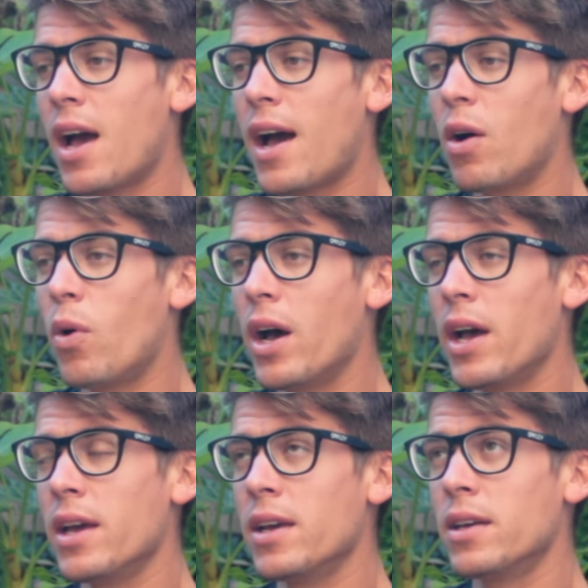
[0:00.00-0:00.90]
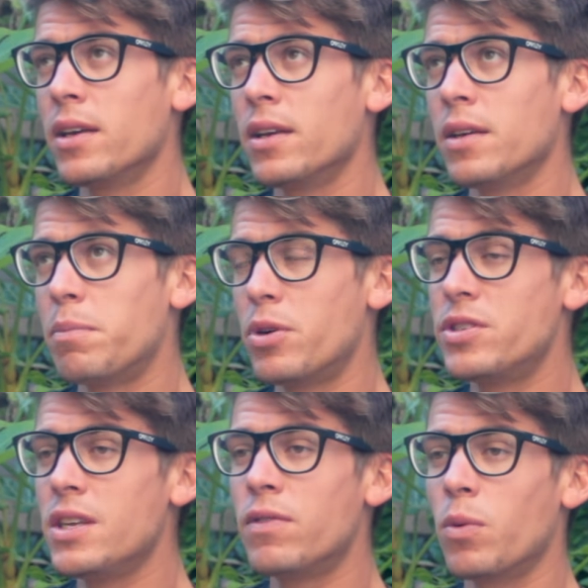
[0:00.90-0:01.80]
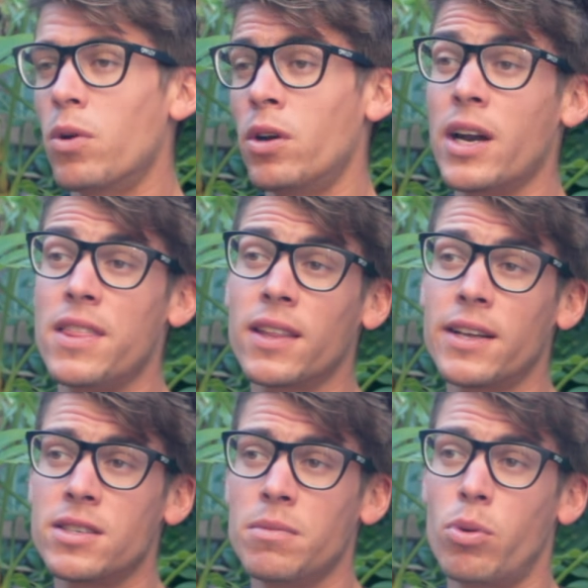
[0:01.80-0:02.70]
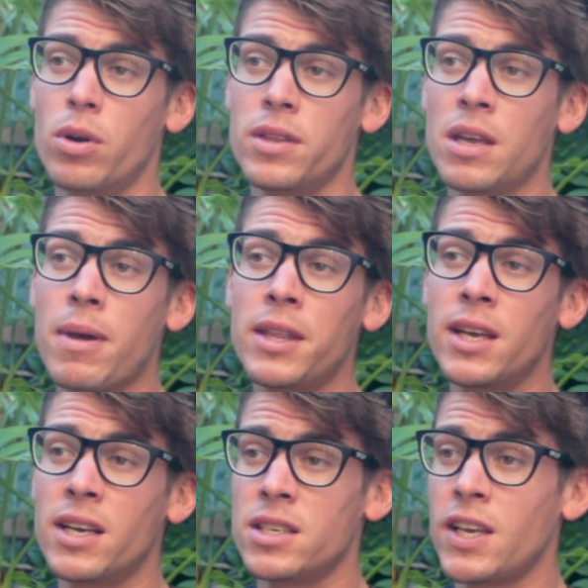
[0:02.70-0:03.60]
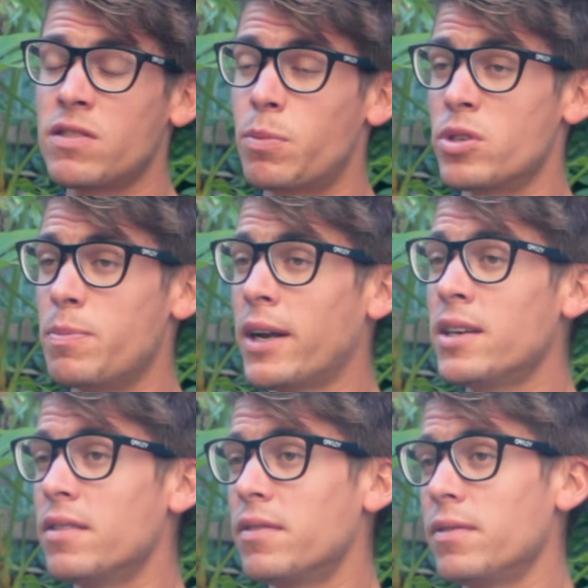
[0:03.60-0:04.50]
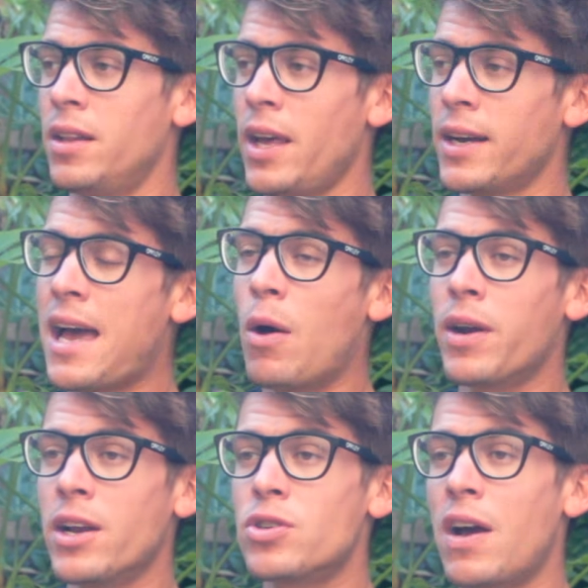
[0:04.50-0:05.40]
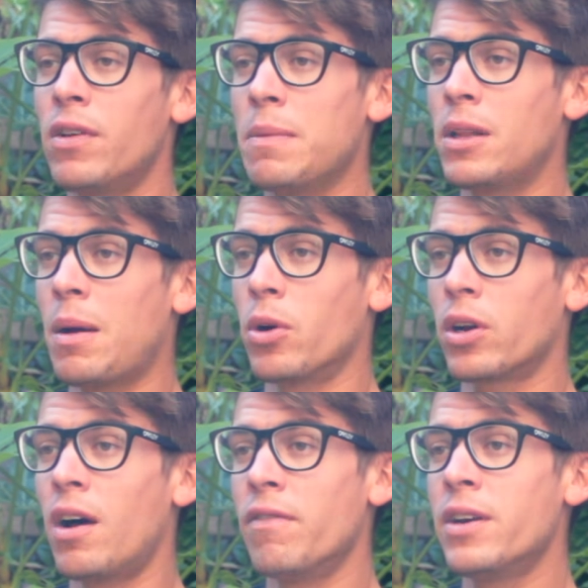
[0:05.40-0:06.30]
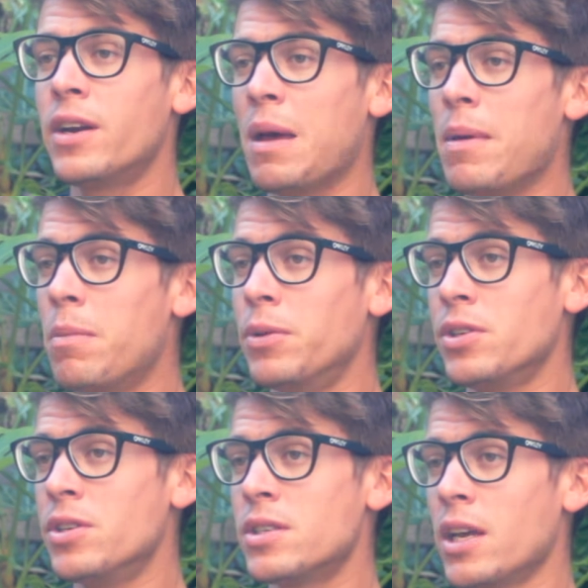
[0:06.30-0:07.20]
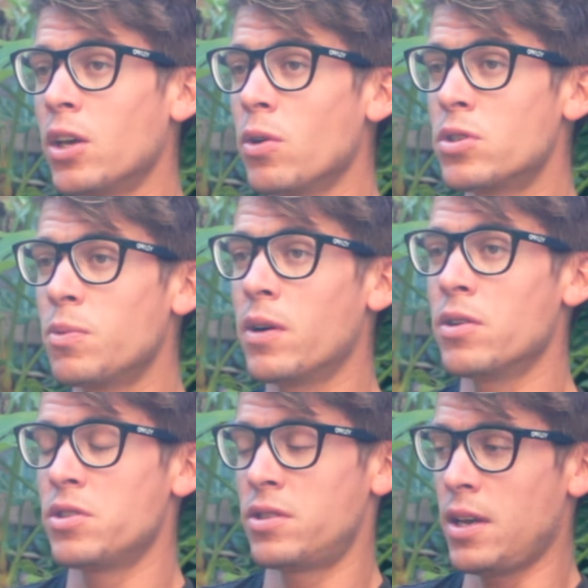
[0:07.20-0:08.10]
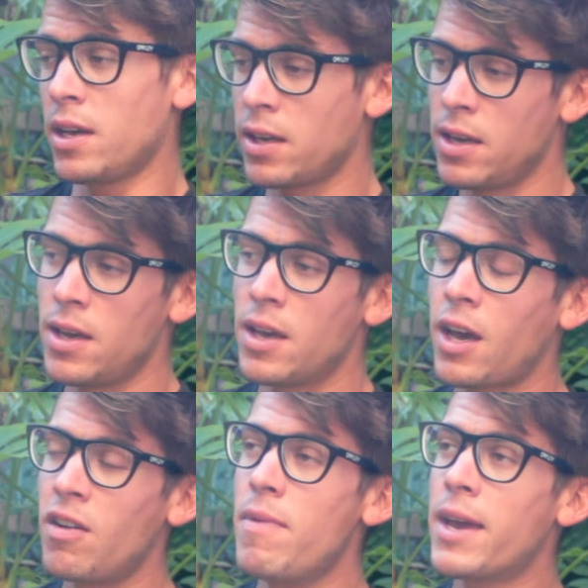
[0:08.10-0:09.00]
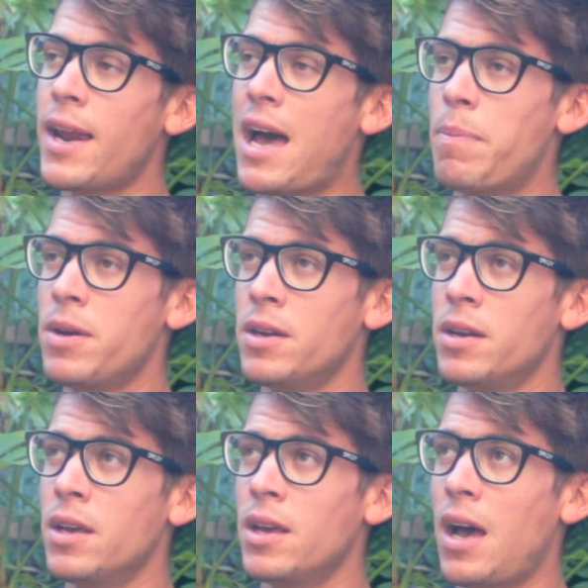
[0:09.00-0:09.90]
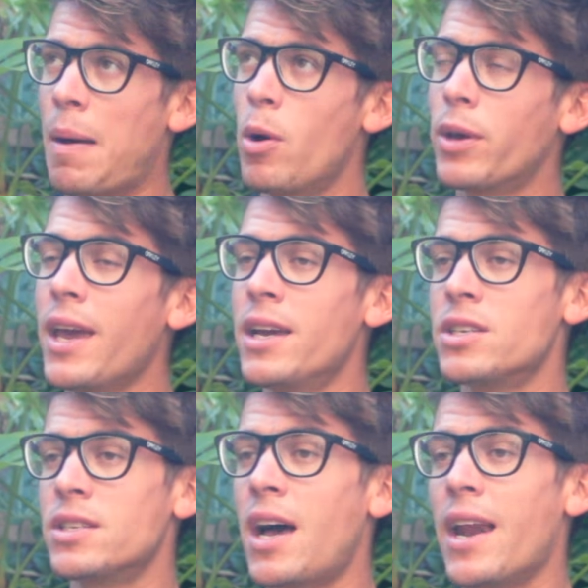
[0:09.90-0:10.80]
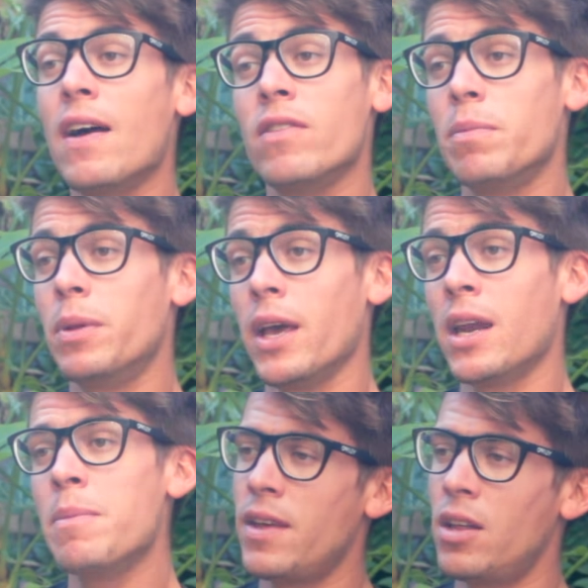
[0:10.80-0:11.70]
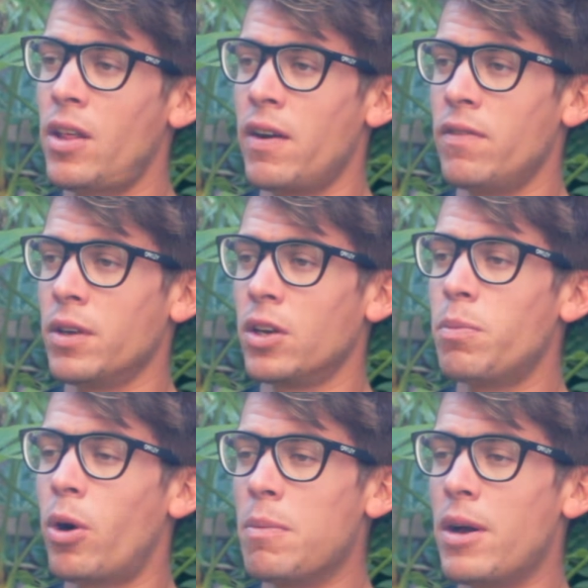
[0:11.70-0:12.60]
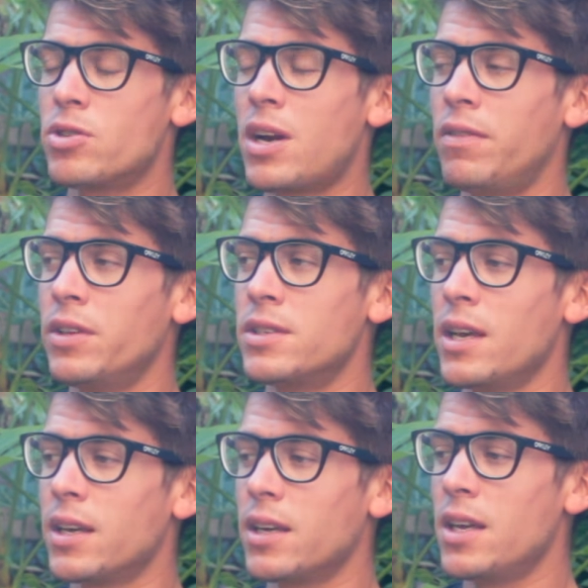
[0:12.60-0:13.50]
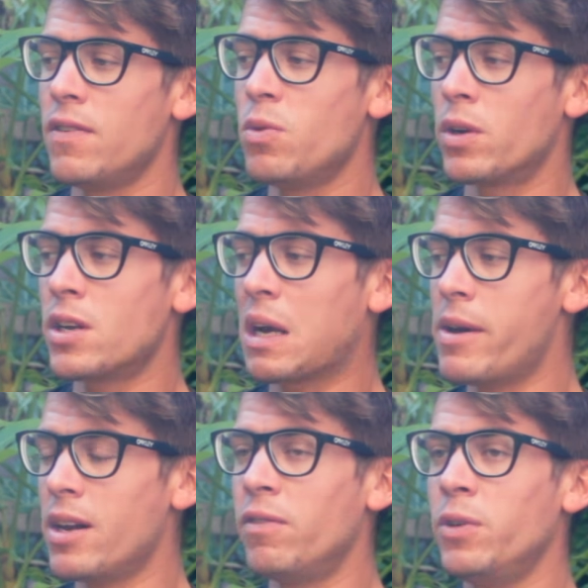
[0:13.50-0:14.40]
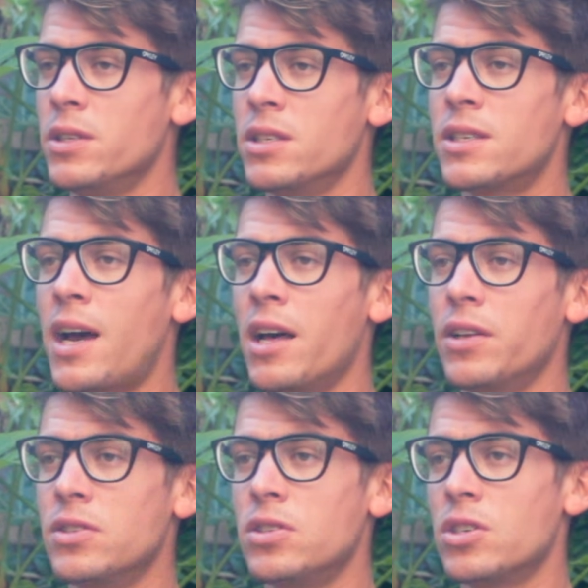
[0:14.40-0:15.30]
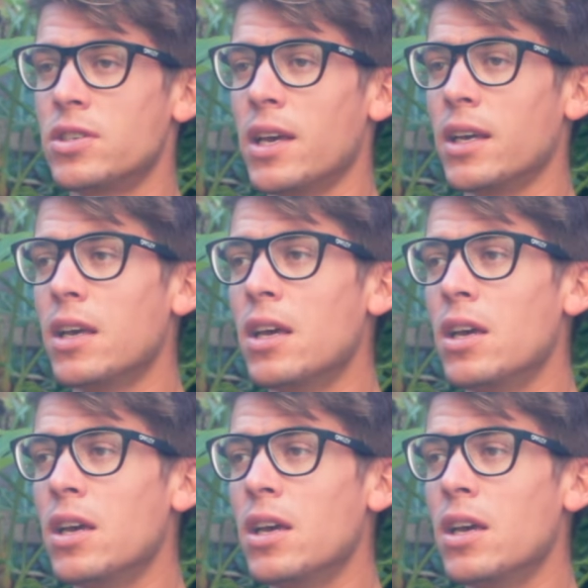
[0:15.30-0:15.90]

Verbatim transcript: how I perceive the world. And I think that's an important thing, mainly because it gives perspective. Like now when I travel, I'm a lot more confident and I'm able to just like go somewhere and just like kind of make it happen. And I'm okay just not having a plan. a lot of the good part about travel is like, if you want to talk about influencing style, is it's just like,